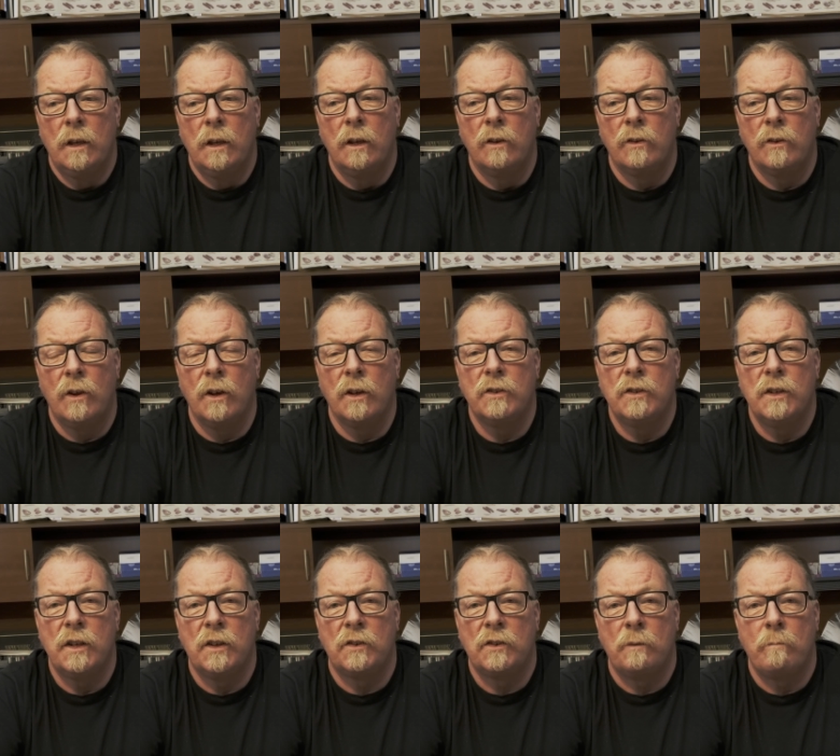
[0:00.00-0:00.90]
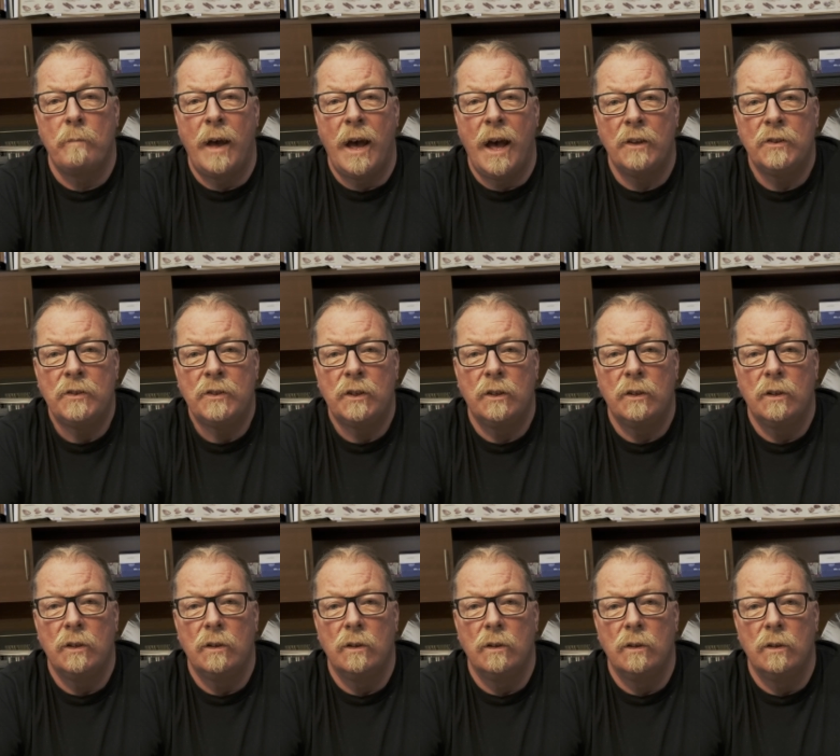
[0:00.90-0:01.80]
as long as it doesn't mask
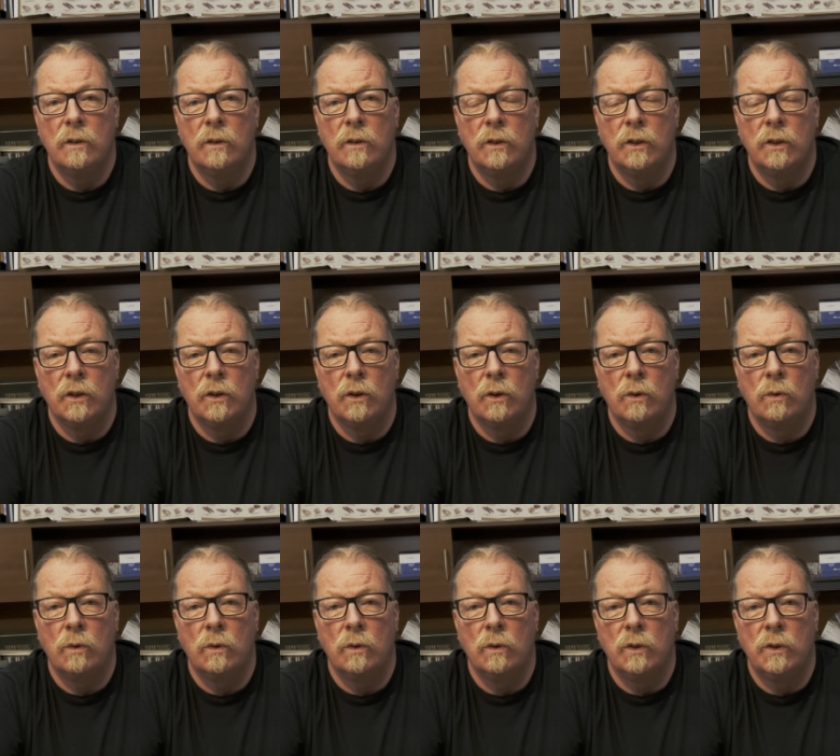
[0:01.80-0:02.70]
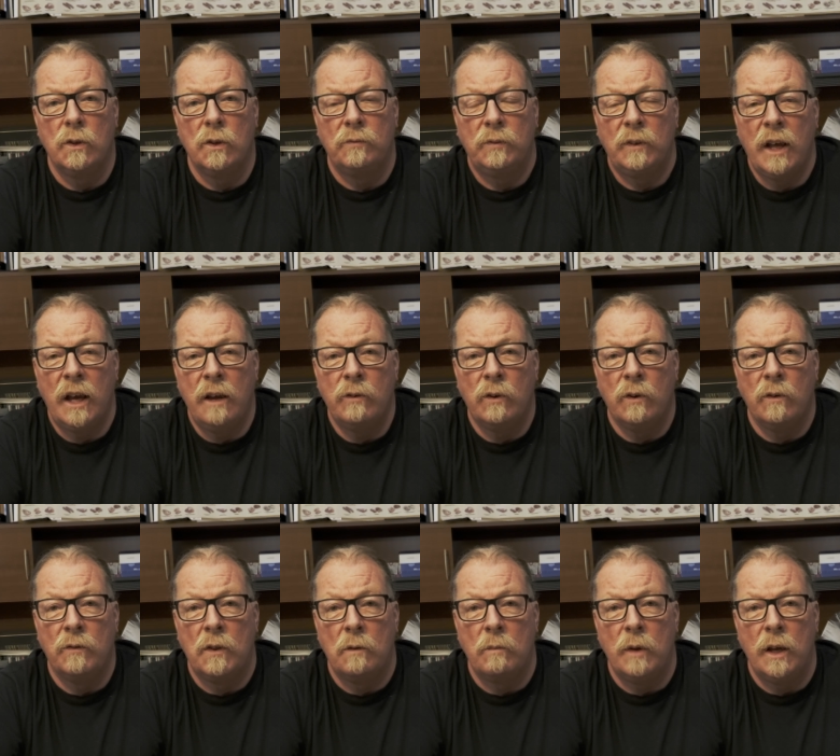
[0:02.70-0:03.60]
the the flavor
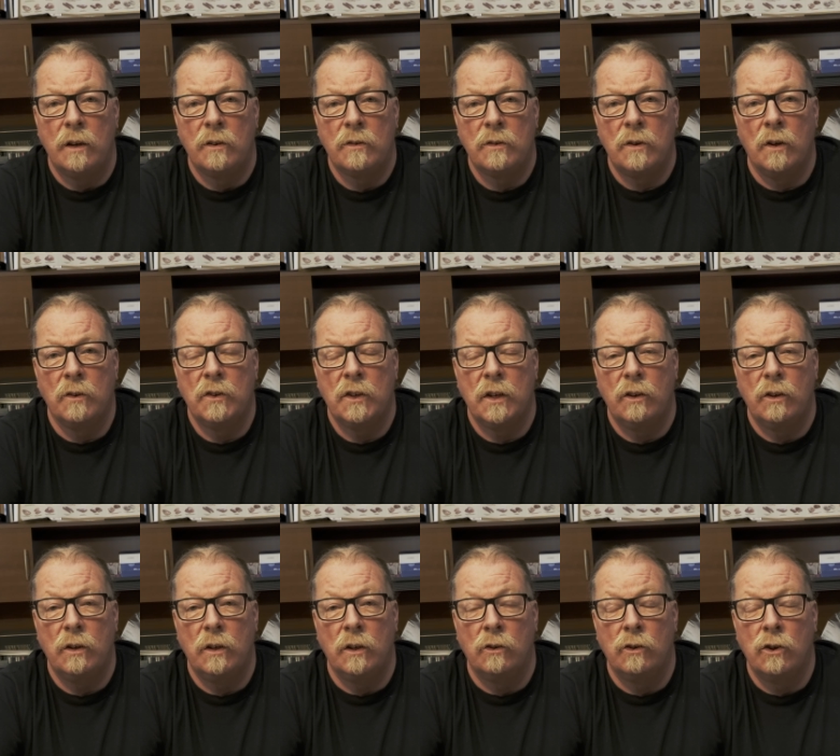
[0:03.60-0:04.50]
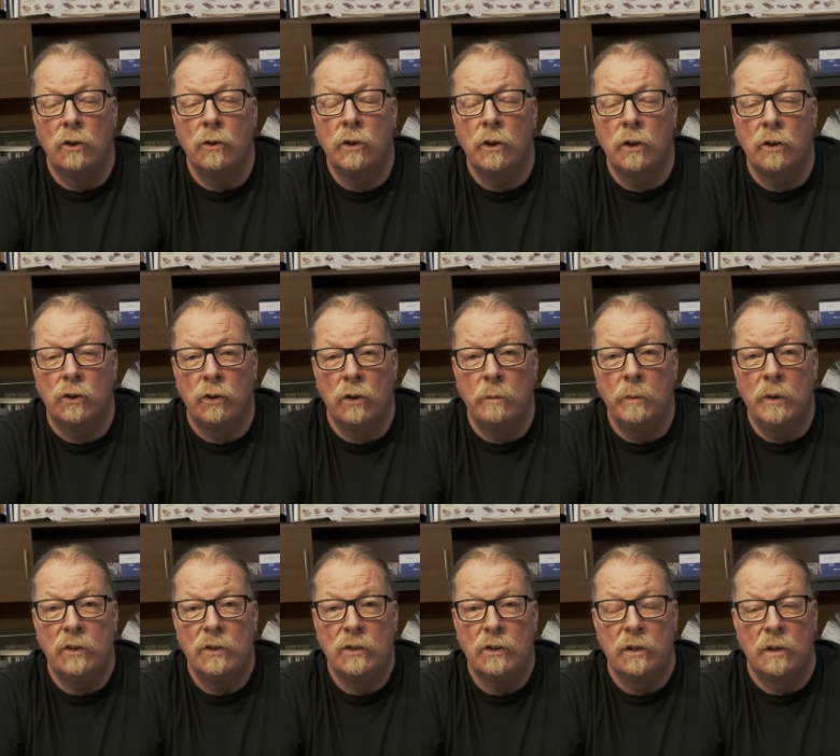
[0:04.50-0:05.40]
of the meat, as long as it, it co
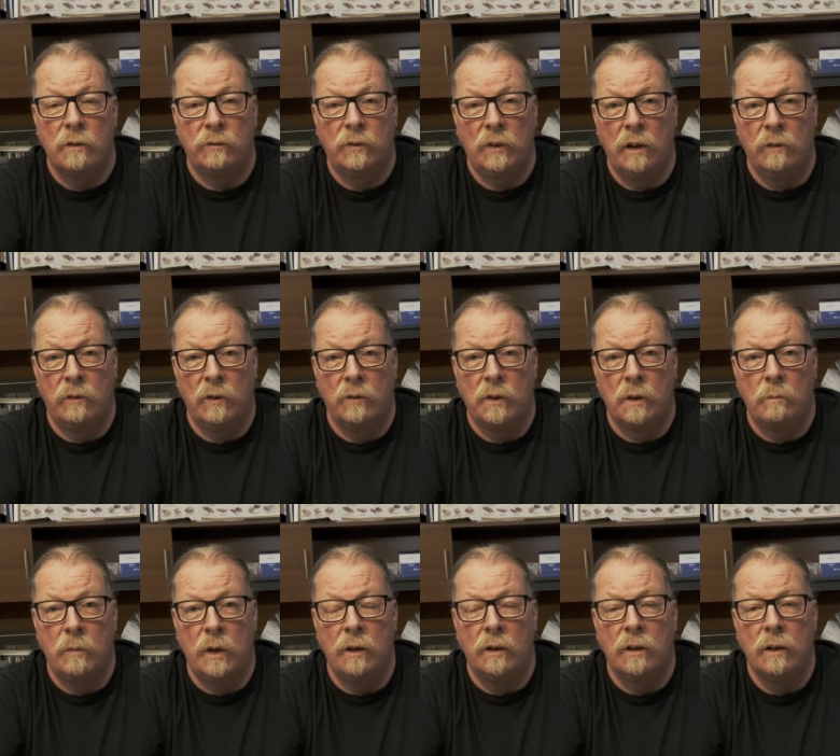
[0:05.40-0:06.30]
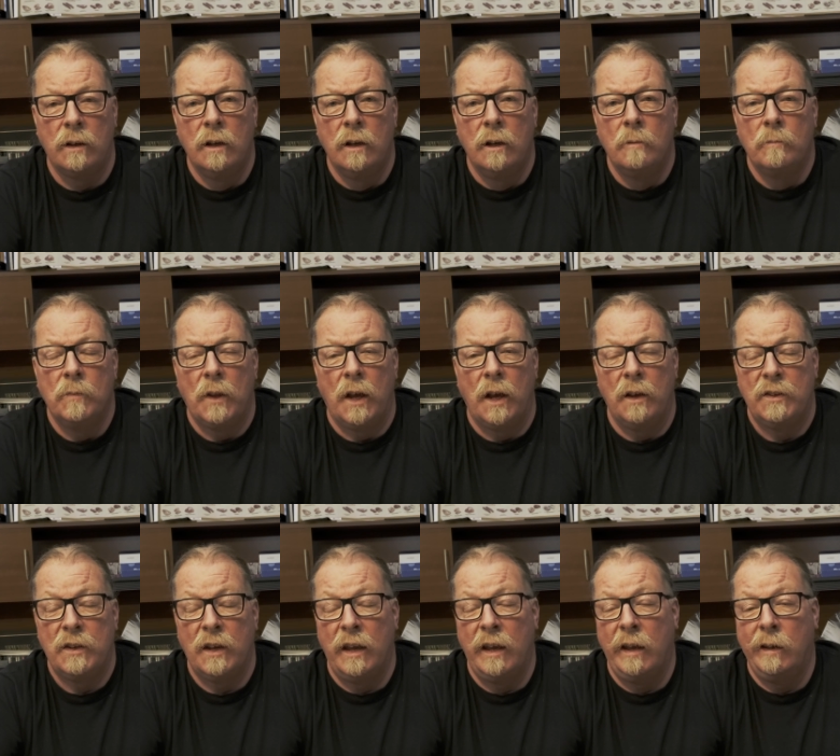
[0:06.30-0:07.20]
contributes to the flavor of the meat, I
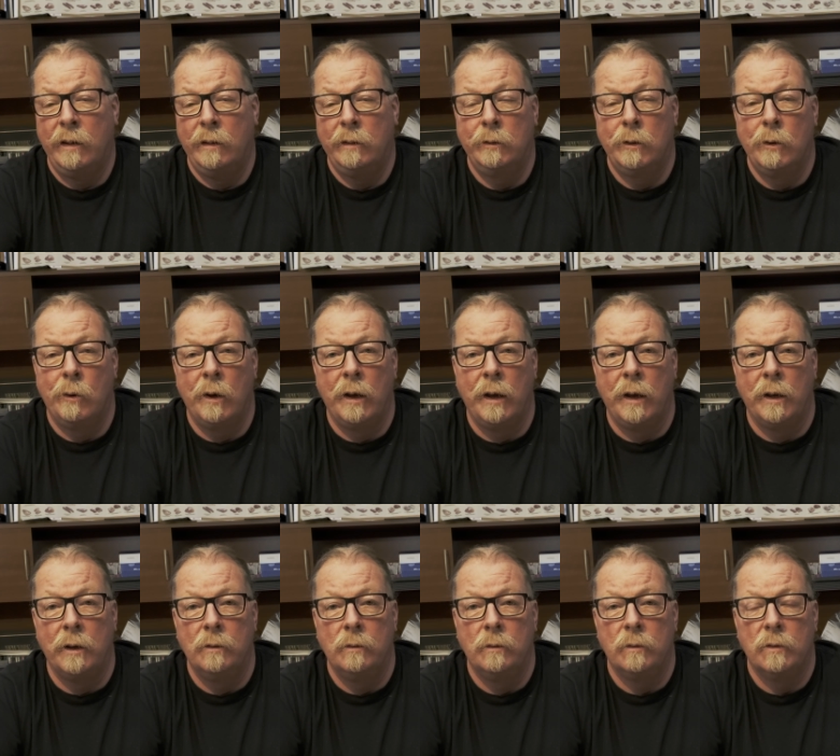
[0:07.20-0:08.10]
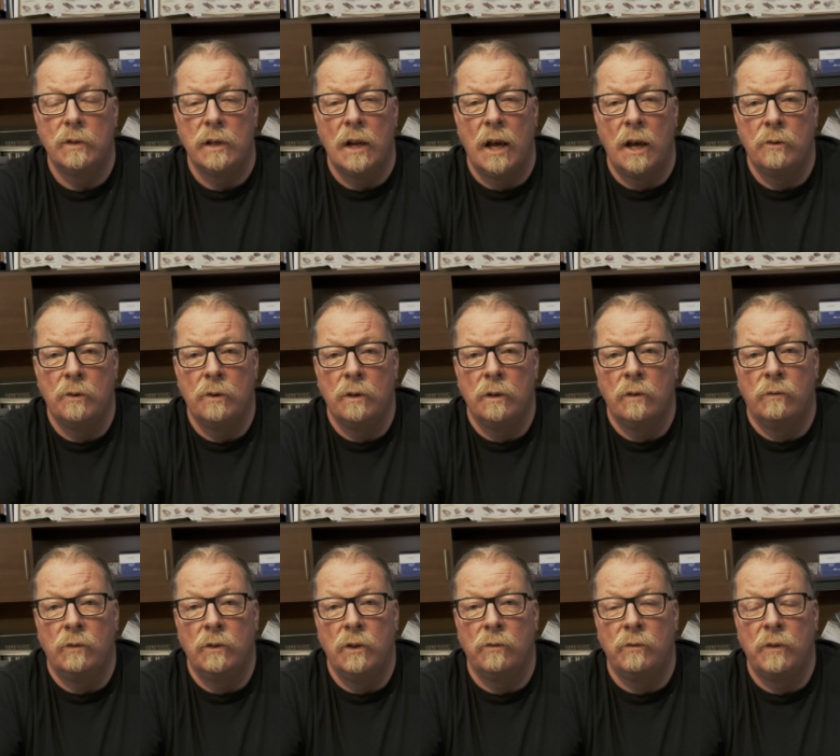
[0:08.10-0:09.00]
say, hey, go ahead, slather it
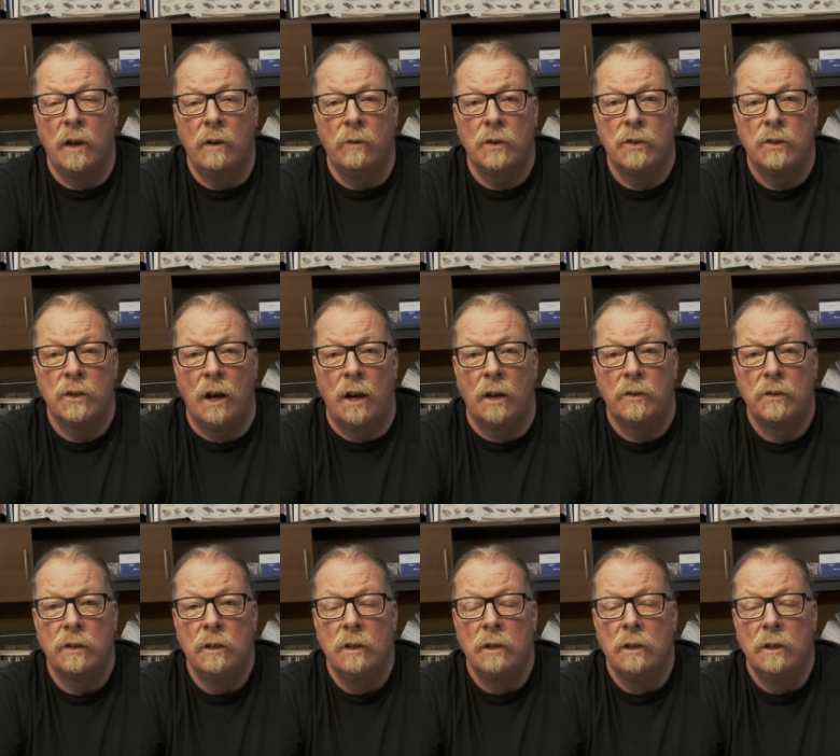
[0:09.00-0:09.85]
in your favorite sauce.